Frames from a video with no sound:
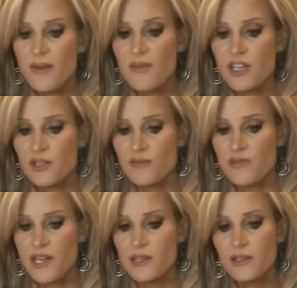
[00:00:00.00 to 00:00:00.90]
Maybe I should have
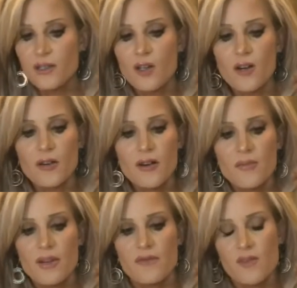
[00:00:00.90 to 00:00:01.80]
waited a little longer,
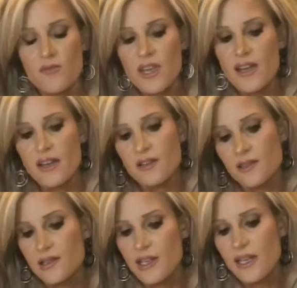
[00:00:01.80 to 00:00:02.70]
but for me, I
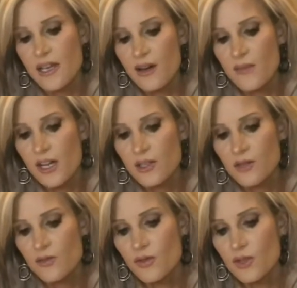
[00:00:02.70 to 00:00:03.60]
can't imagine
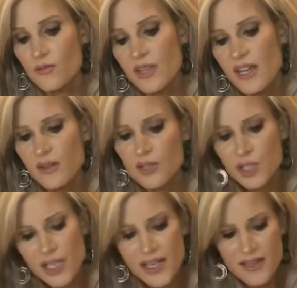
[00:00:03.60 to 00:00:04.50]
a world without
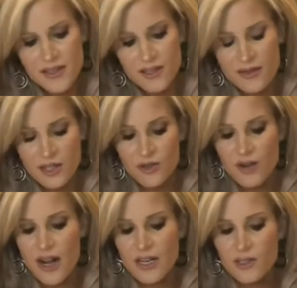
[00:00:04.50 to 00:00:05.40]
cheese, so I
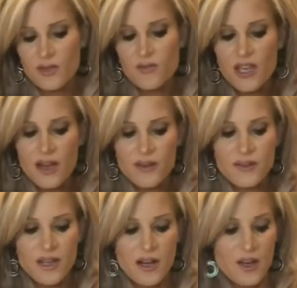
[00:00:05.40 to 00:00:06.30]
try to be
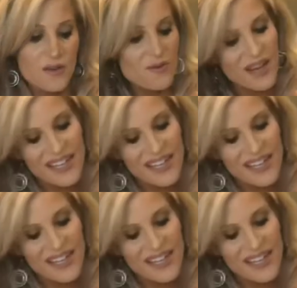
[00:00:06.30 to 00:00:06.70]
healthy in other ways.